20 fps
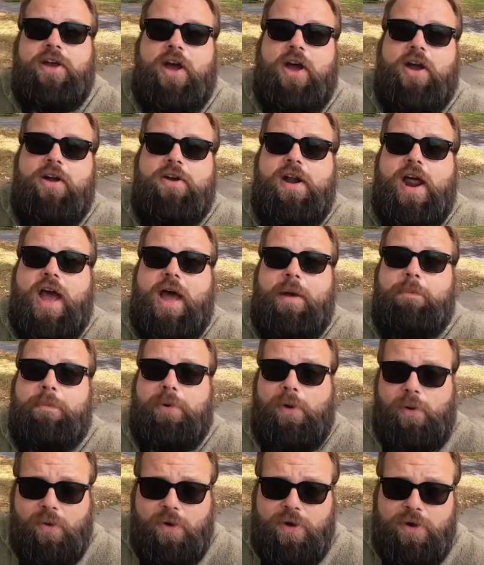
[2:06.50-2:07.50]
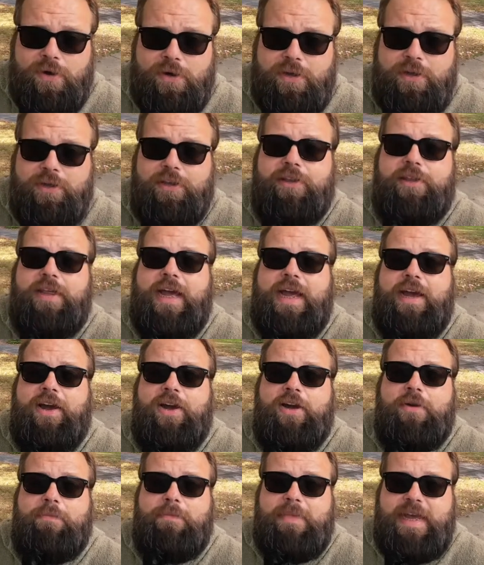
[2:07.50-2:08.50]
are not born, they
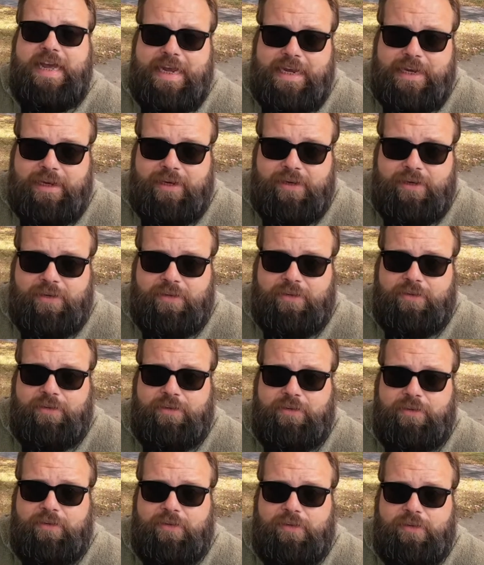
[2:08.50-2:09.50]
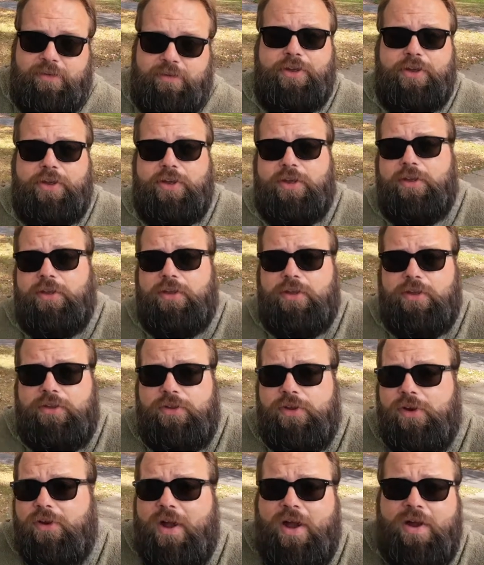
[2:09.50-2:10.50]
are made.
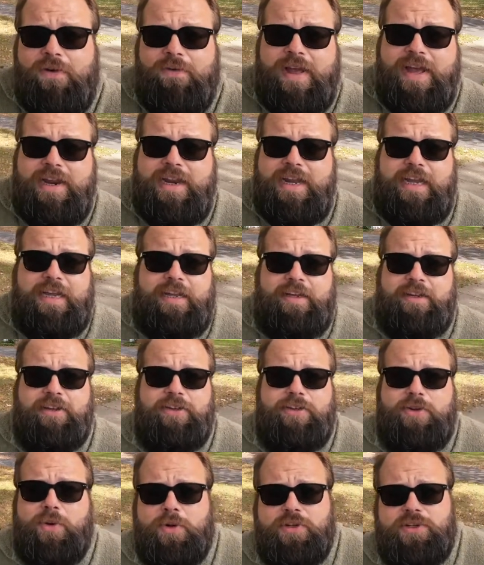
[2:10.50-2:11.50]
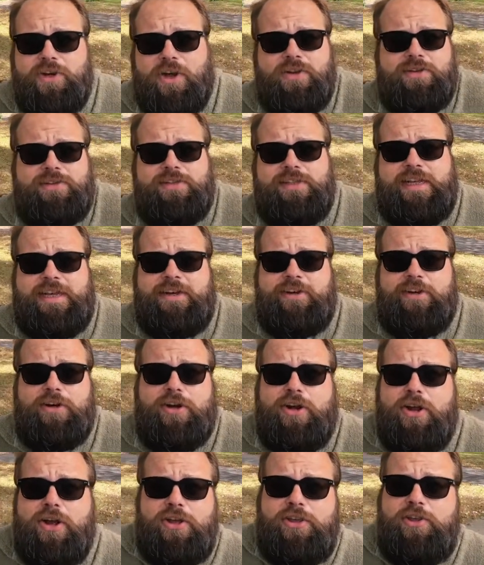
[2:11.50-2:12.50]
You're already your dog's leader.
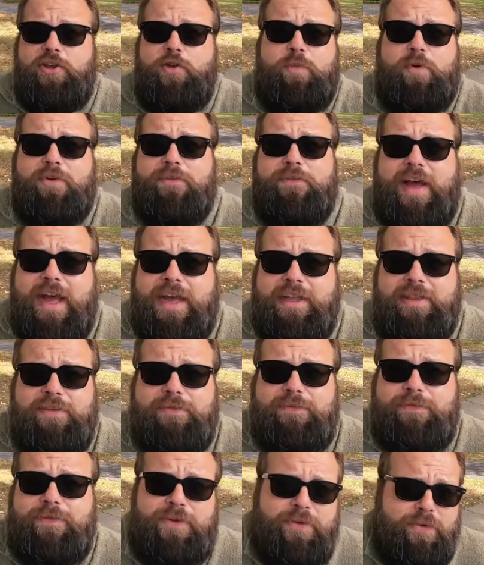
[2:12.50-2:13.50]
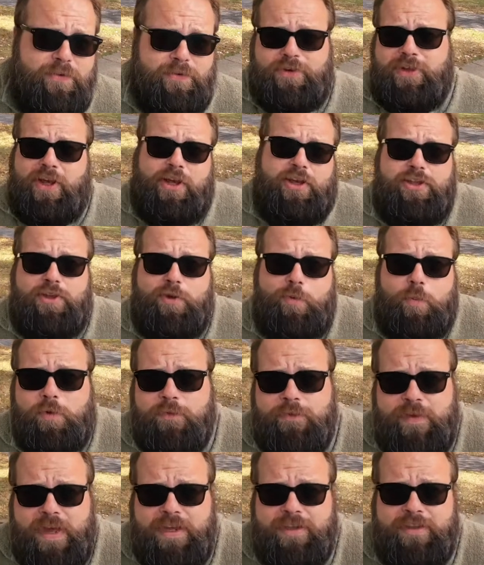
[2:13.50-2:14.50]
You provide the food, you
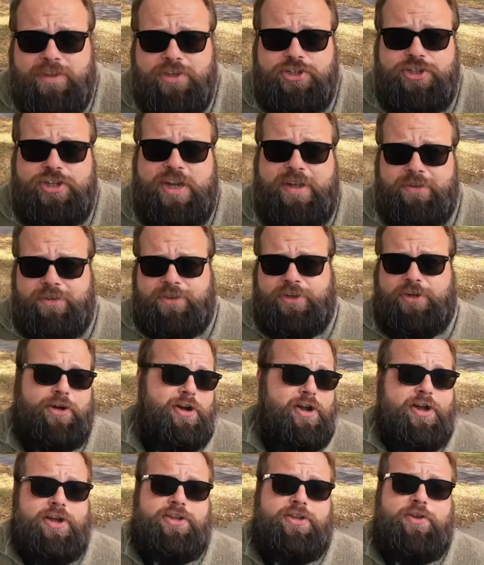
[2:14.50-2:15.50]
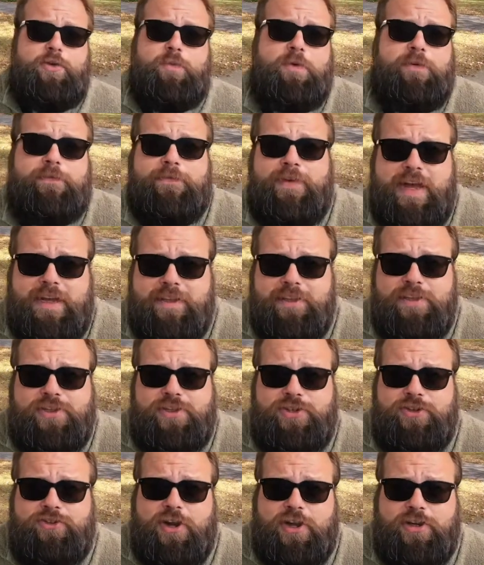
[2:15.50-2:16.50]
provide the shelter, you provide the
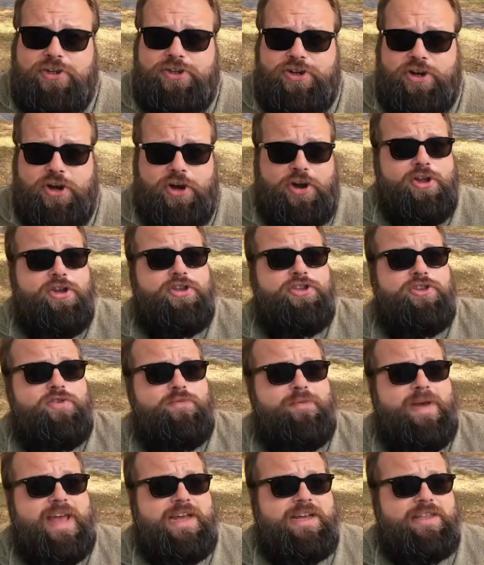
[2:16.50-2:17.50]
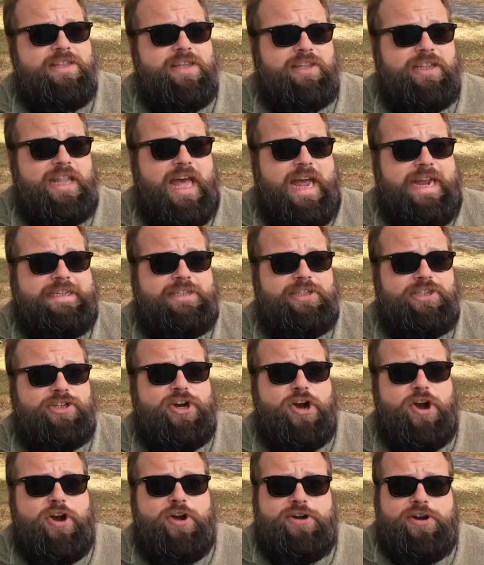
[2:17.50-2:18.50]
structure, you make the lights
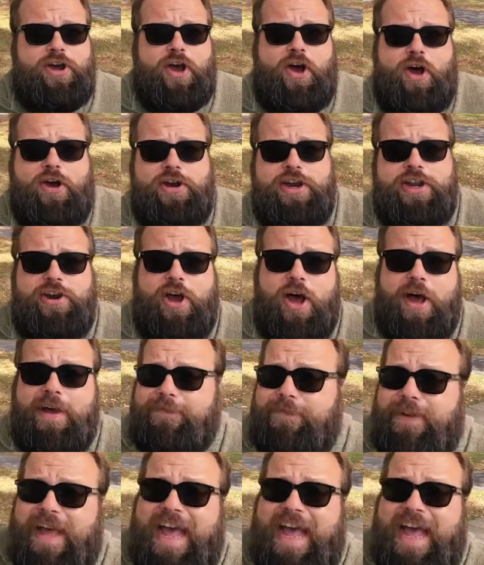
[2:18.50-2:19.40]
turn on and off